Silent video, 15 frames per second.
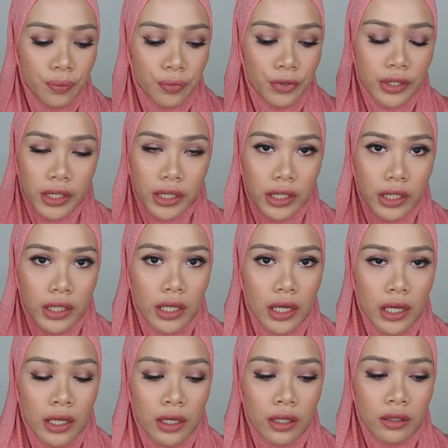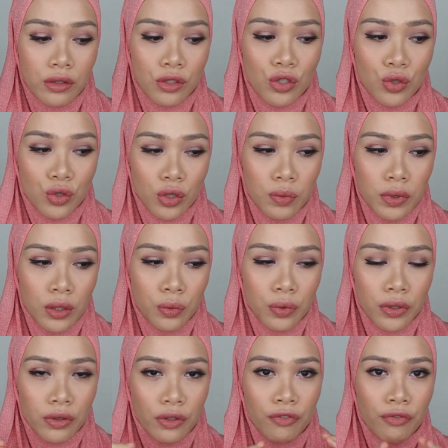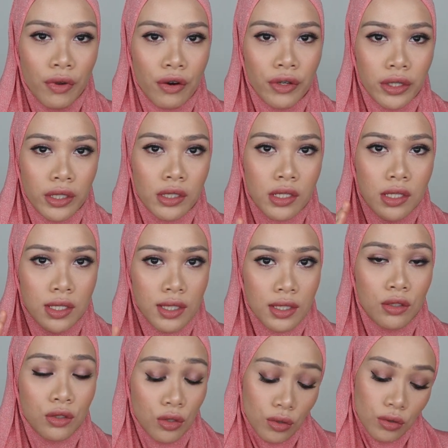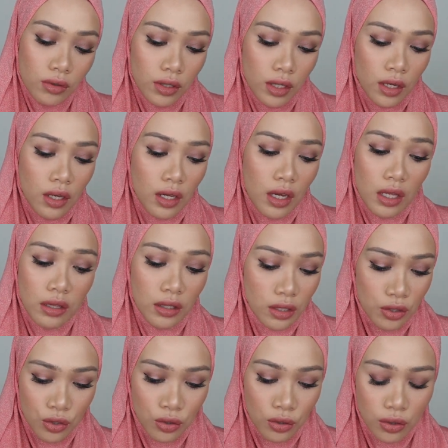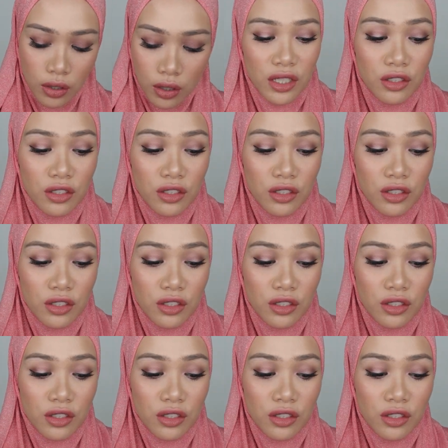pretty and suitable with varying skin tone, and that's good.